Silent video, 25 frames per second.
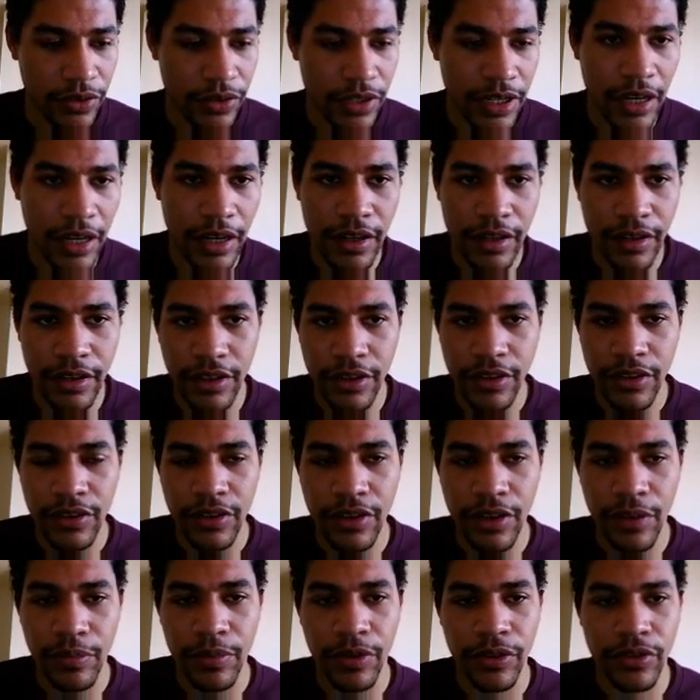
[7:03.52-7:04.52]
that, and then you can
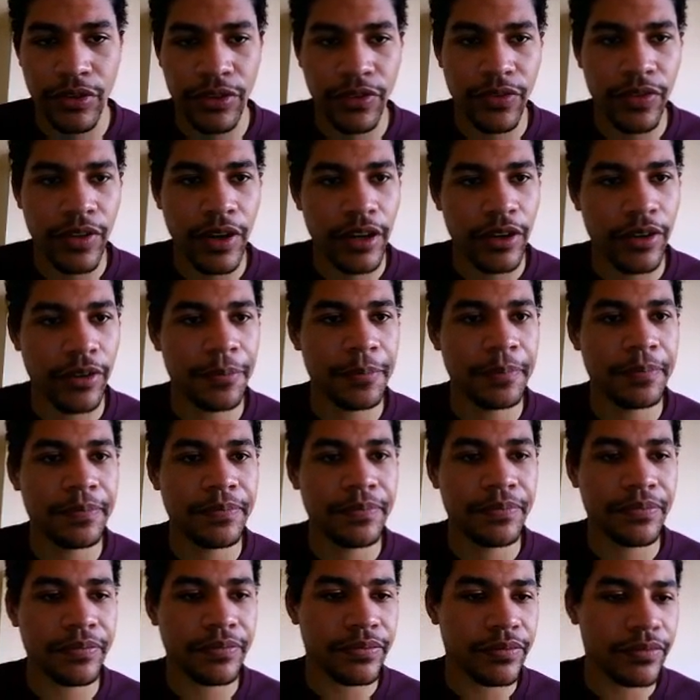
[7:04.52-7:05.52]
upload your file
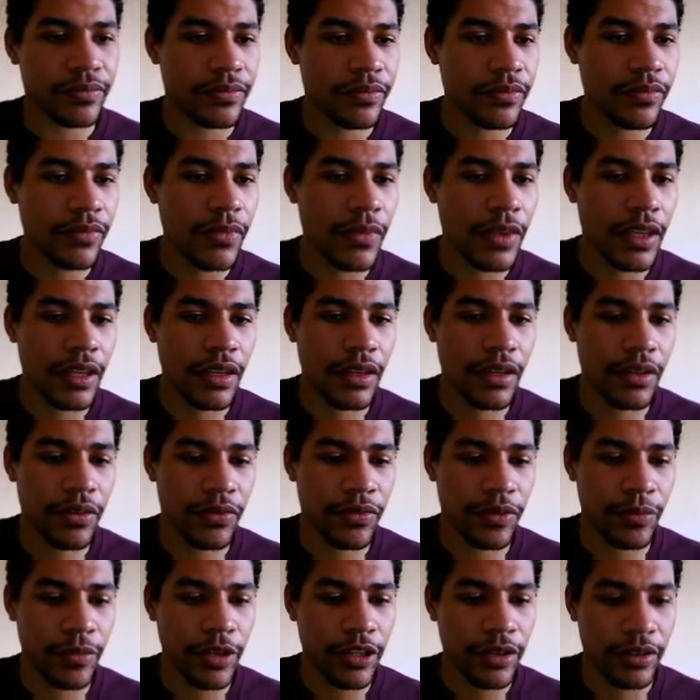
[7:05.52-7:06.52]

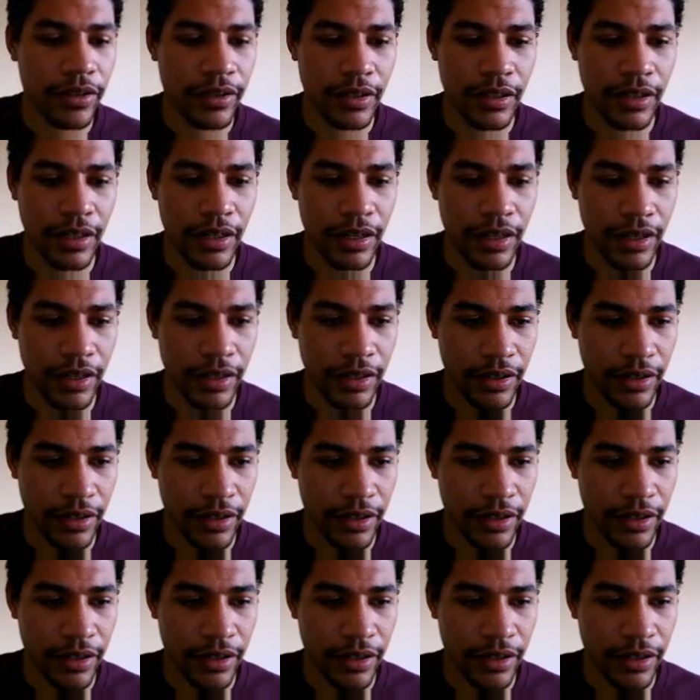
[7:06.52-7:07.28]
from there. And